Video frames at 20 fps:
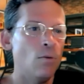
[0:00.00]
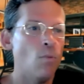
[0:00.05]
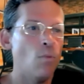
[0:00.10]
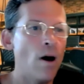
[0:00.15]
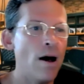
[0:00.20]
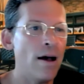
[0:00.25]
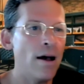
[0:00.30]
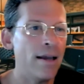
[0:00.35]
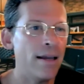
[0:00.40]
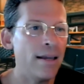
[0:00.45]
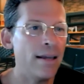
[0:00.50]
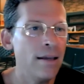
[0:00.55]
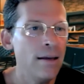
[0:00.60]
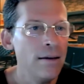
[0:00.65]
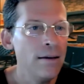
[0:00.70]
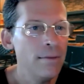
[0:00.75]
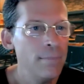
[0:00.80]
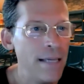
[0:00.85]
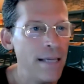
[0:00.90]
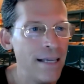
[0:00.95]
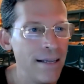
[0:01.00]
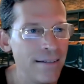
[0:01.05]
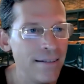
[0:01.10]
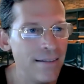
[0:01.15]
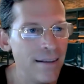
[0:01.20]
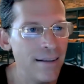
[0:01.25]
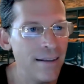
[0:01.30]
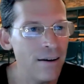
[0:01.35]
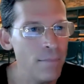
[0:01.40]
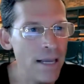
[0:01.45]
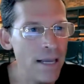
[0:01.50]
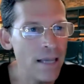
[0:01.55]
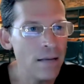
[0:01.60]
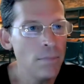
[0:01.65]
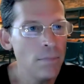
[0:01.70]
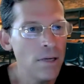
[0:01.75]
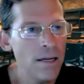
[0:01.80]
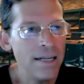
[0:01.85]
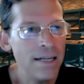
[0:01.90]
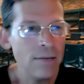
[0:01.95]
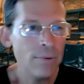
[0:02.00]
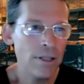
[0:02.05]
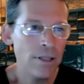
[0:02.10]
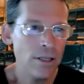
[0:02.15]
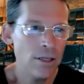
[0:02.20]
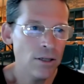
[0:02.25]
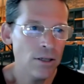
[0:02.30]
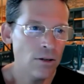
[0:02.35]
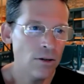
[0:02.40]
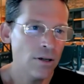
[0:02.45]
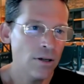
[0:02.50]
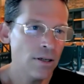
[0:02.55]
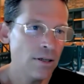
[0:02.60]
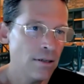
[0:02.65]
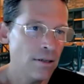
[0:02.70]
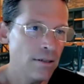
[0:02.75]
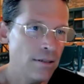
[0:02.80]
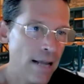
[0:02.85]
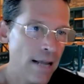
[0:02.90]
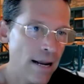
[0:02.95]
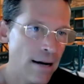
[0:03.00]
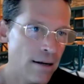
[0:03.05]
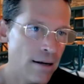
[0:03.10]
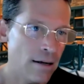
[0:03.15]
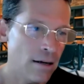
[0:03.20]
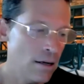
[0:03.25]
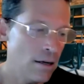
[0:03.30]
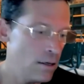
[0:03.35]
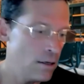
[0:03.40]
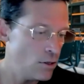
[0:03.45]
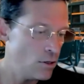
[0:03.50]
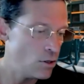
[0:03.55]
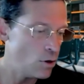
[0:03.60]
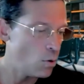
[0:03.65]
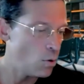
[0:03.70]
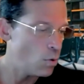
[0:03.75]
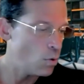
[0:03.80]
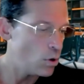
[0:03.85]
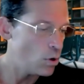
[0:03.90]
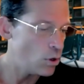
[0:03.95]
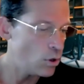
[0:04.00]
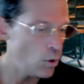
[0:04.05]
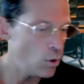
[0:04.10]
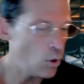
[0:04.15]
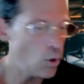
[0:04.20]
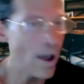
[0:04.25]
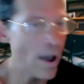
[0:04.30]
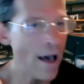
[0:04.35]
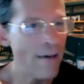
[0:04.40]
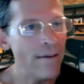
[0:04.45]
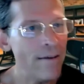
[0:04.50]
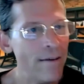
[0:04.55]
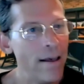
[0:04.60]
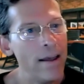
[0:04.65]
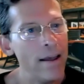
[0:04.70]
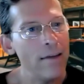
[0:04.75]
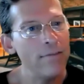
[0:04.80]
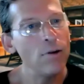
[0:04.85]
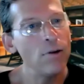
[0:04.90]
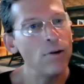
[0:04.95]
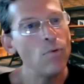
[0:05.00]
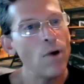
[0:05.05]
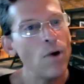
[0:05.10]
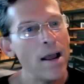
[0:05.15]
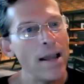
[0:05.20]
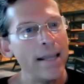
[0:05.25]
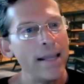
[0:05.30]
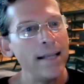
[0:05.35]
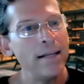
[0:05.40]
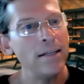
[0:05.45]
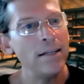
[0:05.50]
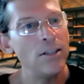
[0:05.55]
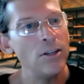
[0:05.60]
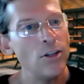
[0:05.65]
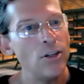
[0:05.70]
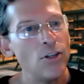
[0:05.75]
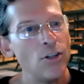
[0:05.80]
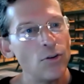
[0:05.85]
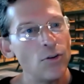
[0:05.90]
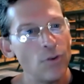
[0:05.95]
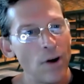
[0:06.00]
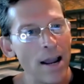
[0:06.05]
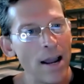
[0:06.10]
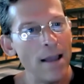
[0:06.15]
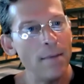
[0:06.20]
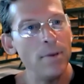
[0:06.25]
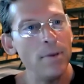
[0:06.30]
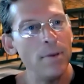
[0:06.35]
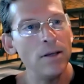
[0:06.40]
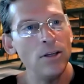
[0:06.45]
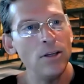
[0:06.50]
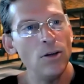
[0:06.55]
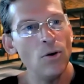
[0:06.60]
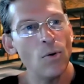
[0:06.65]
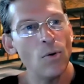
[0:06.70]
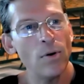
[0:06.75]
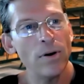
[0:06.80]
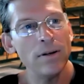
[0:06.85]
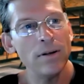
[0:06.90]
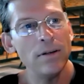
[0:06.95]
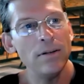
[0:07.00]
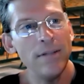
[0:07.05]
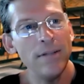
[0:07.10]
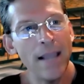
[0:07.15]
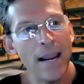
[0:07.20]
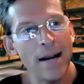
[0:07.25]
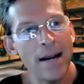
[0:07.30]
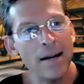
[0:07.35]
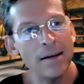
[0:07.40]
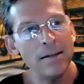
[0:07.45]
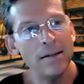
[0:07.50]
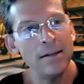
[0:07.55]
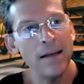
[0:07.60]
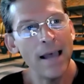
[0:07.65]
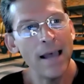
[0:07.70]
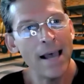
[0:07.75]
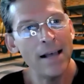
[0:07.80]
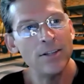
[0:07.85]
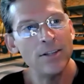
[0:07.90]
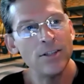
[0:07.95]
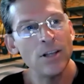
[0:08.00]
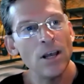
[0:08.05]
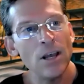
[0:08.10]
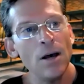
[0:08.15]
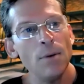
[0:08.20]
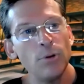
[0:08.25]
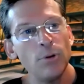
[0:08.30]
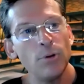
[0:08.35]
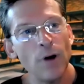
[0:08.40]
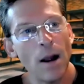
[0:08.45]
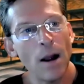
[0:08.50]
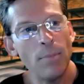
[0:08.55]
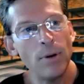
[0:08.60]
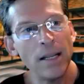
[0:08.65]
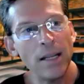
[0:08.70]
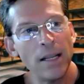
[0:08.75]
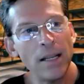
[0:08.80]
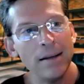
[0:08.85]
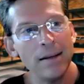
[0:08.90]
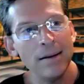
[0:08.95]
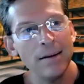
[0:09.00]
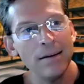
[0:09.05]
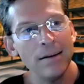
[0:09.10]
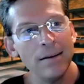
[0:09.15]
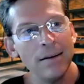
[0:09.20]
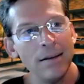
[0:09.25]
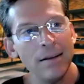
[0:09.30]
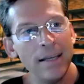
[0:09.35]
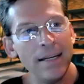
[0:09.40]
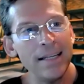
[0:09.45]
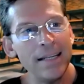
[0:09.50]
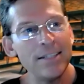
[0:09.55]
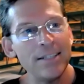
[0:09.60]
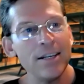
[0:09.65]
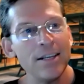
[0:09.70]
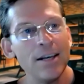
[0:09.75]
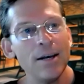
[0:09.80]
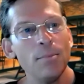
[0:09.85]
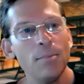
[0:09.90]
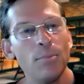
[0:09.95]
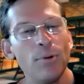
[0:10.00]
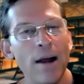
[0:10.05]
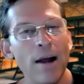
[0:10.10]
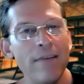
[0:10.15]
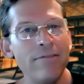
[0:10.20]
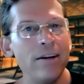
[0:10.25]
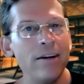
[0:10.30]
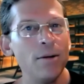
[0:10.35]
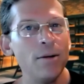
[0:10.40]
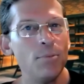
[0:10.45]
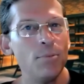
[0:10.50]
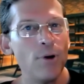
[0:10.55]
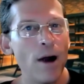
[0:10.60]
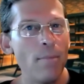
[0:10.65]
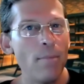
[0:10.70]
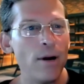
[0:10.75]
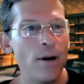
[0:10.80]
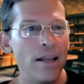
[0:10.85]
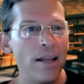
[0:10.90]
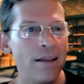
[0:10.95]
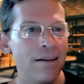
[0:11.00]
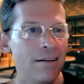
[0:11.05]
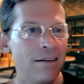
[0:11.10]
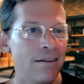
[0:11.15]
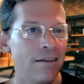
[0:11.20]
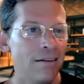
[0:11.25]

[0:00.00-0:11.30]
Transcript: Why? because they're making money with your data. So you have every right to describe your data as property. It is private property.